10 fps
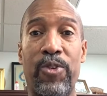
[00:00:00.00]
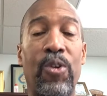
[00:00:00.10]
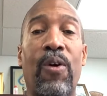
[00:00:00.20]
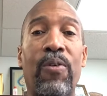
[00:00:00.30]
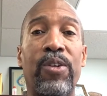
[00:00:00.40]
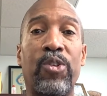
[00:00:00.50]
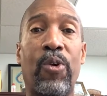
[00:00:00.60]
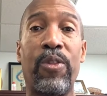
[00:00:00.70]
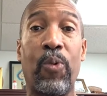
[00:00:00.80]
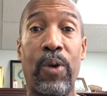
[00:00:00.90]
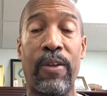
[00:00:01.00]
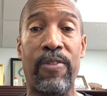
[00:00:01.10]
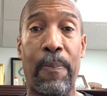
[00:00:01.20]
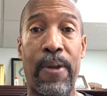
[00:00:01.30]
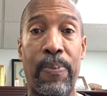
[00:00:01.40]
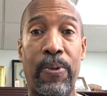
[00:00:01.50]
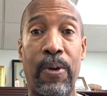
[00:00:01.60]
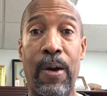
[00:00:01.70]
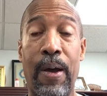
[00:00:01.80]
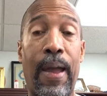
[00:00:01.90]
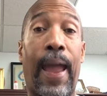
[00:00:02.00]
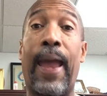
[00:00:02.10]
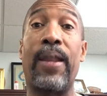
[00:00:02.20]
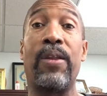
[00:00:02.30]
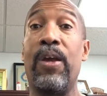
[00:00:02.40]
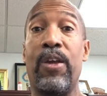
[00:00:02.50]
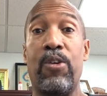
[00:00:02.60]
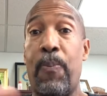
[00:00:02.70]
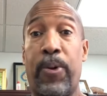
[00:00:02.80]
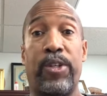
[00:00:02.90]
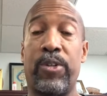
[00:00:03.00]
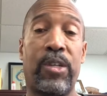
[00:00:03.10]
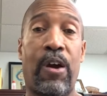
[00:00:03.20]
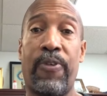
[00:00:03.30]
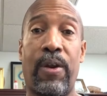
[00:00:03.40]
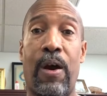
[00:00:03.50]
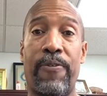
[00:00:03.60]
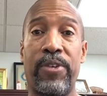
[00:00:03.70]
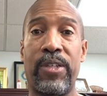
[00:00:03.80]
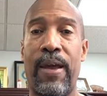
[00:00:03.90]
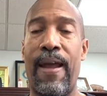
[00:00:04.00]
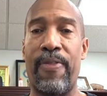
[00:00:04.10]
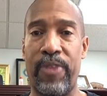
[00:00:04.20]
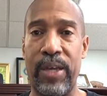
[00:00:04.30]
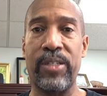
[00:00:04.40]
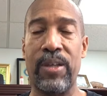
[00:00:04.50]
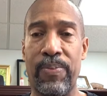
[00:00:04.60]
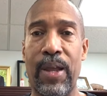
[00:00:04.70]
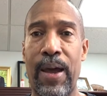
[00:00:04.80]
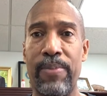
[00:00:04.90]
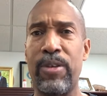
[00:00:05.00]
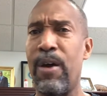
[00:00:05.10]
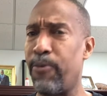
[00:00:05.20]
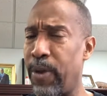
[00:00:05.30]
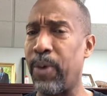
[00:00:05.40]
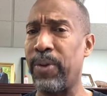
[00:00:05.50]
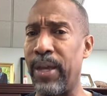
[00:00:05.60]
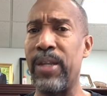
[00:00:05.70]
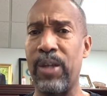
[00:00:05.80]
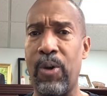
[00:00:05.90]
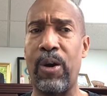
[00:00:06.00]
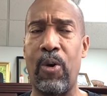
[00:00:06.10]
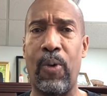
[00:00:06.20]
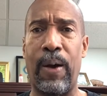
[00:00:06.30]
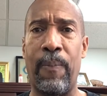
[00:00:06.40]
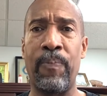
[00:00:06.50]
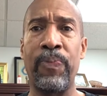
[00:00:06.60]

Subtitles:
You don't enjoy the will of the people and you put yourself in office and things sometimes, frequently, don't go well.